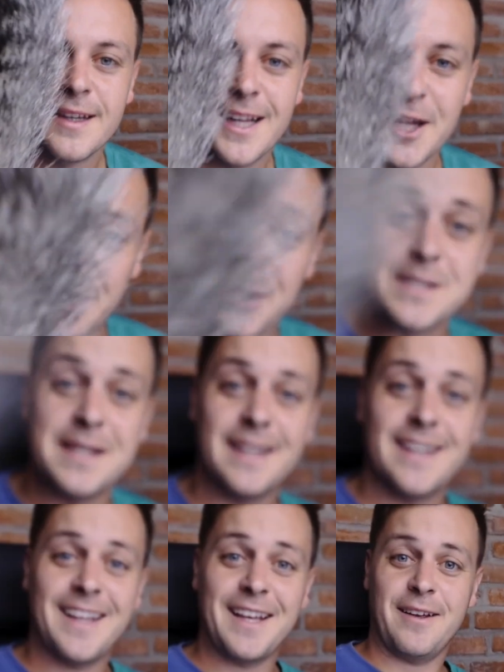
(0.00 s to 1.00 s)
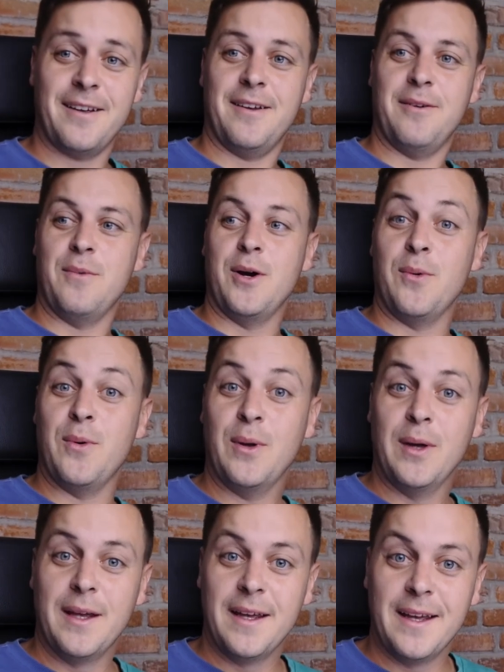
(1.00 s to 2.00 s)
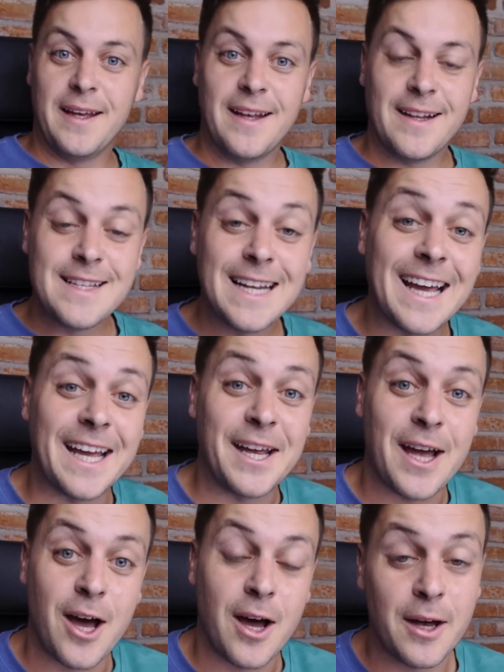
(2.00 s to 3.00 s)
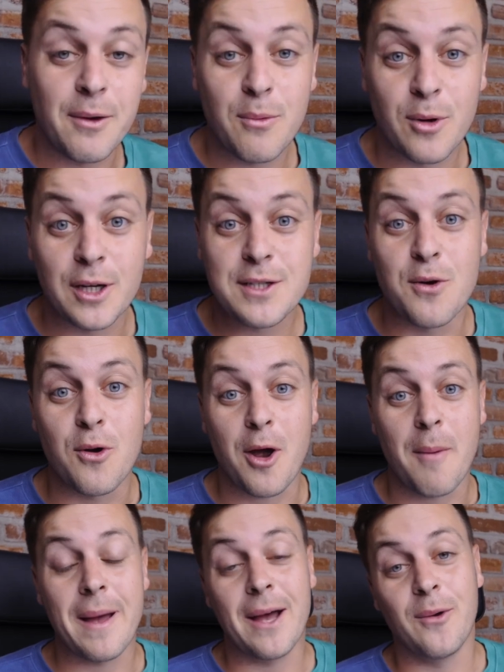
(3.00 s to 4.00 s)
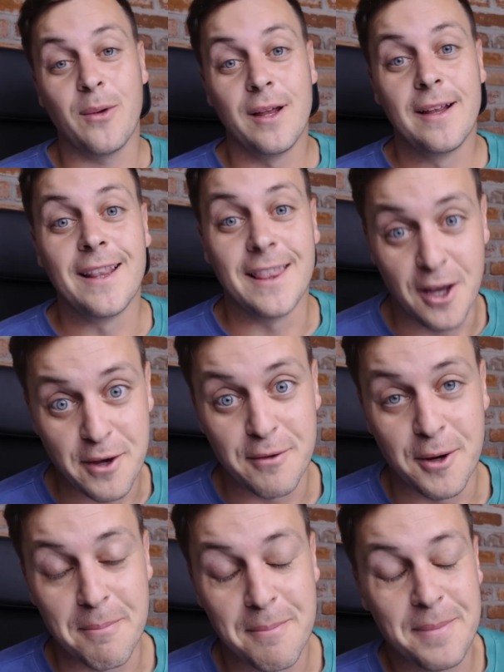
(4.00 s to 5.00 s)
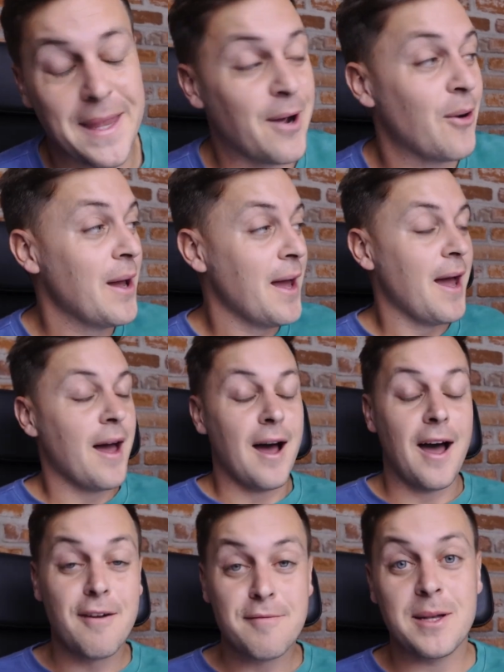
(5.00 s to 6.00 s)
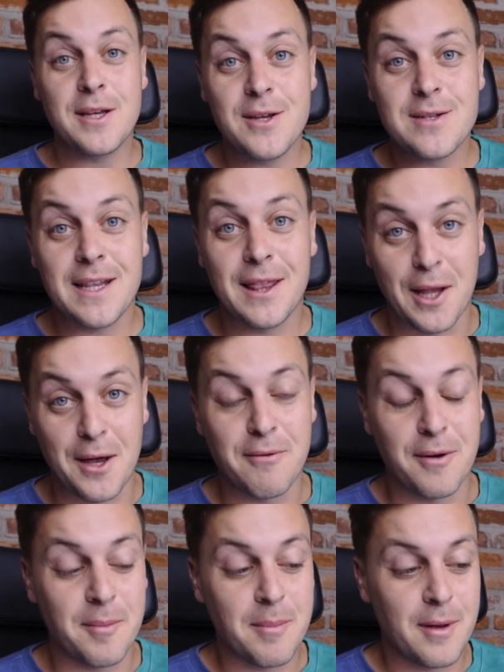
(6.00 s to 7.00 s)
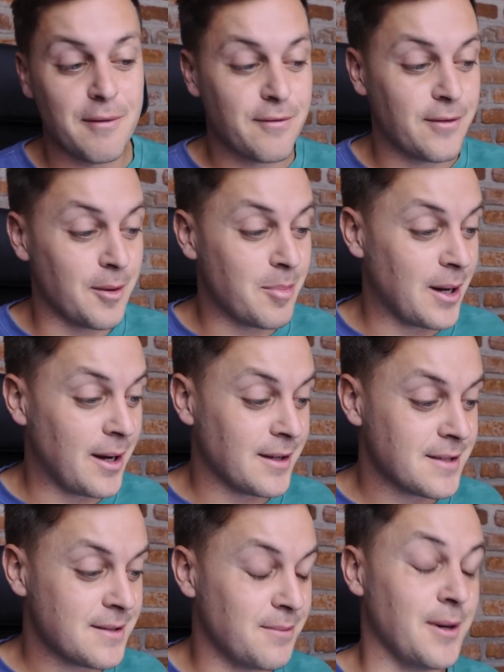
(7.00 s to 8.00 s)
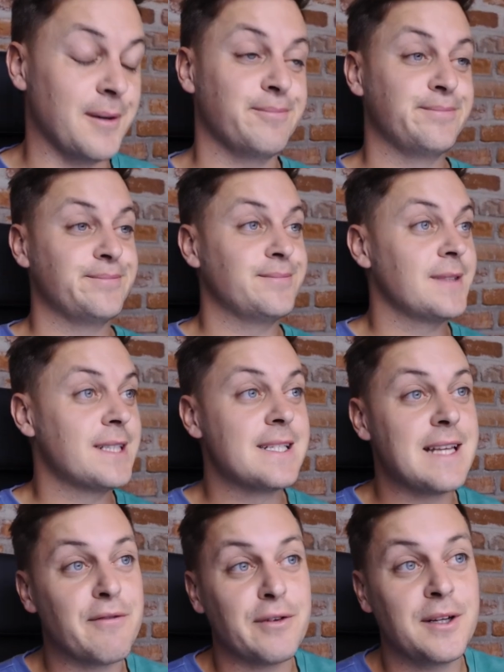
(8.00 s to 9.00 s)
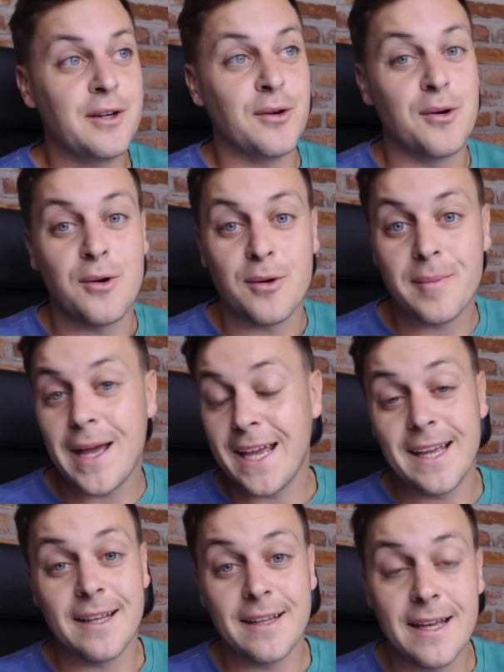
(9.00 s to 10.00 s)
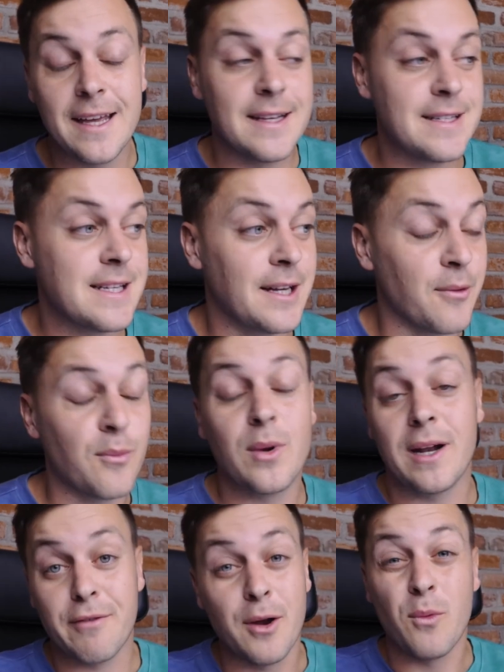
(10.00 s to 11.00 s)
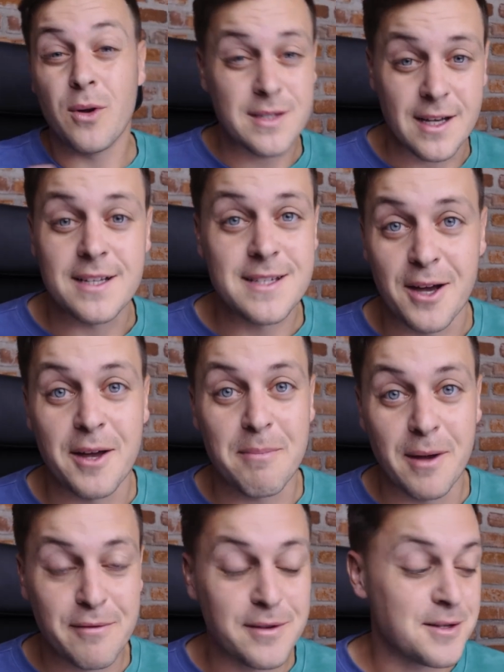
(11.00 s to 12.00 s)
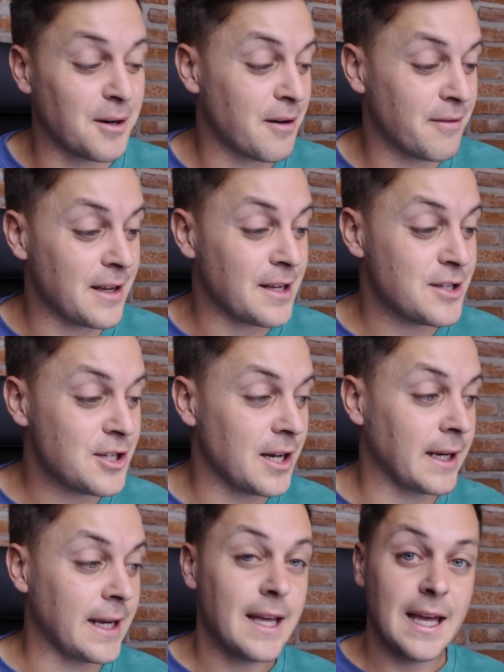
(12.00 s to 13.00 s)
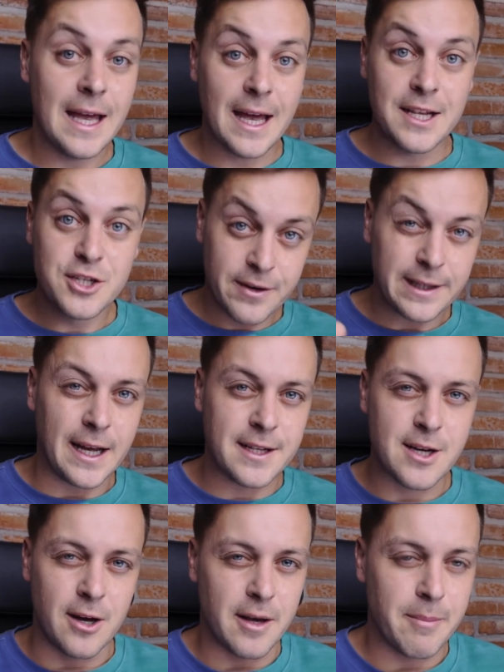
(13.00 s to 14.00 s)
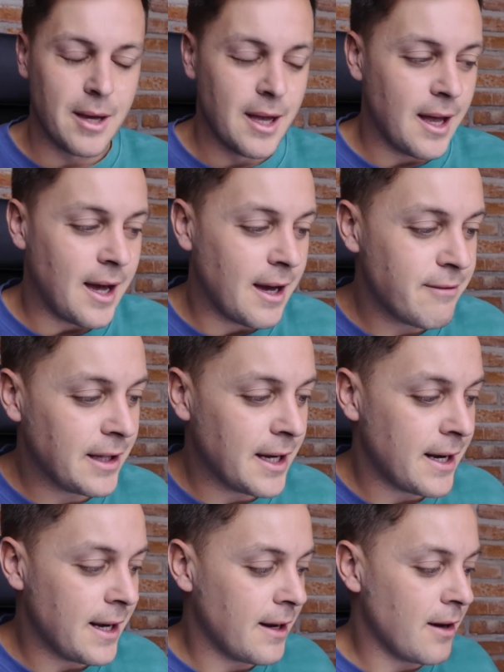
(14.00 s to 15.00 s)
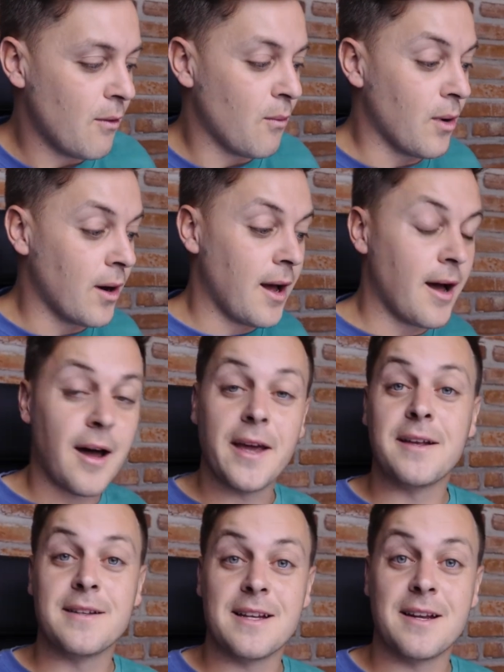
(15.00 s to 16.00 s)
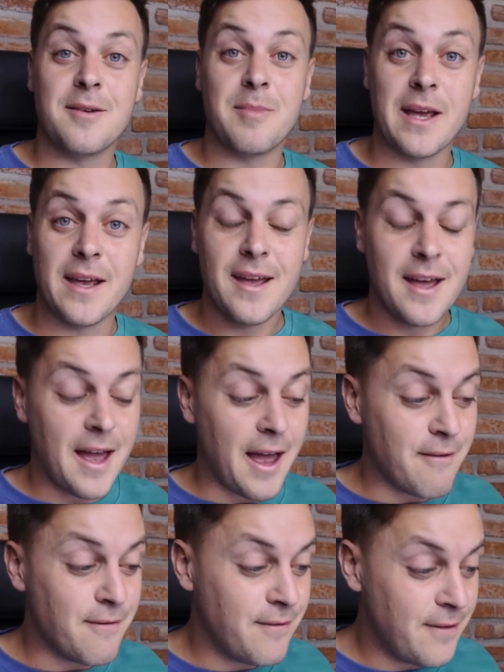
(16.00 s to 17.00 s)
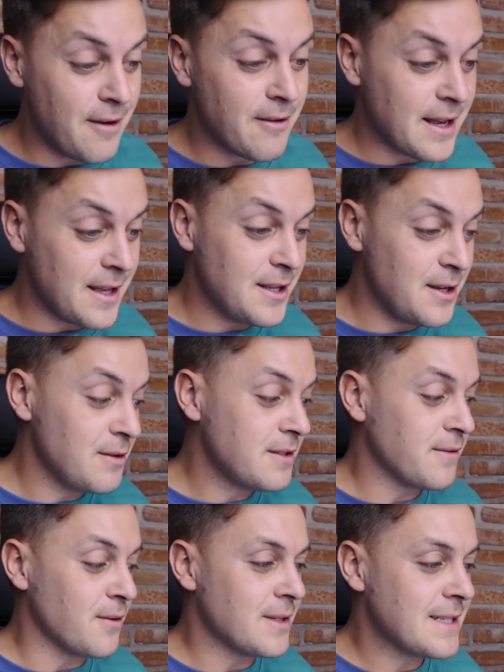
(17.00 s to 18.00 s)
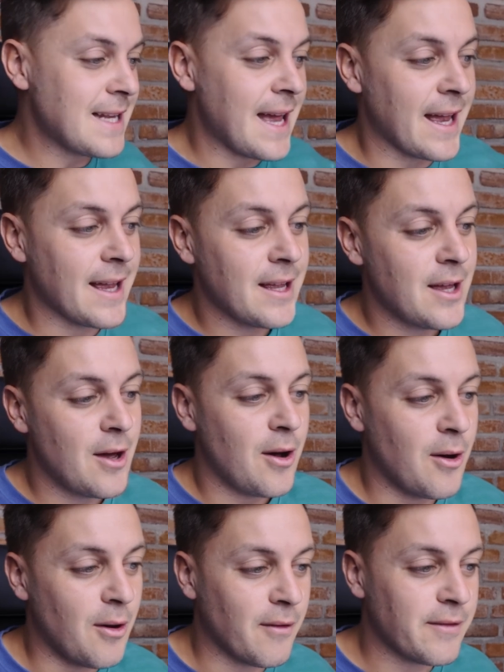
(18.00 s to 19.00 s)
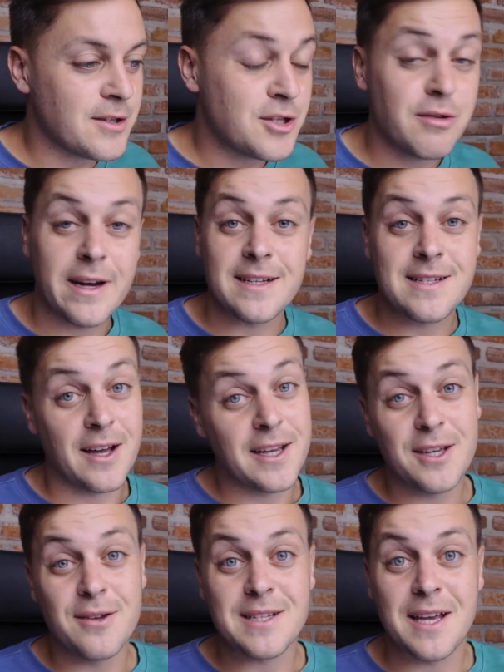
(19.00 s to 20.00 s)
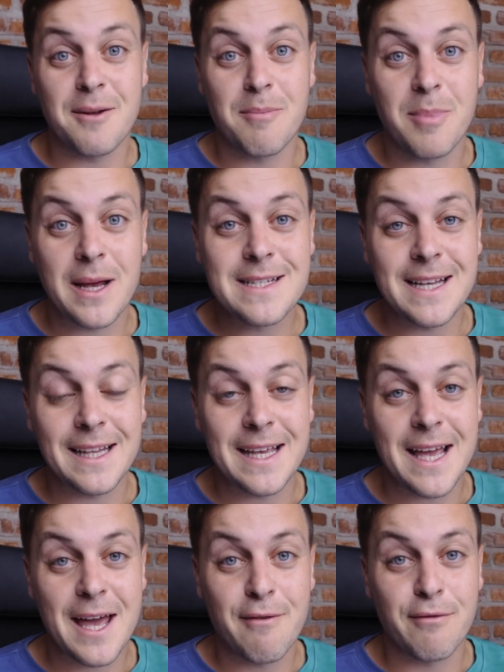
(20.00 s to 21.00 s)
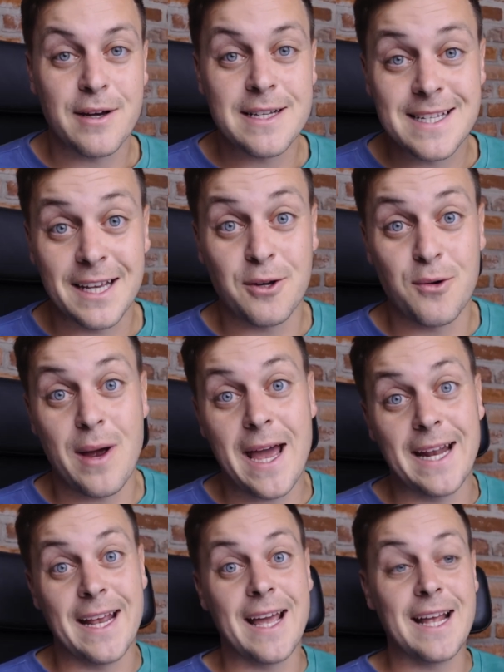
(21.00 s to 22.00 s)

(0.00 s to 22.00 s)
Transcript: Hello guys. Well, today I want to talk about Lightroom. Now, I've been using Lightroom for the past, 7 or 8 years, whenever it was that I started my photography journey. And during that time, I've learned what I consider to be a very useful set of tricks that I use in basically every single edit.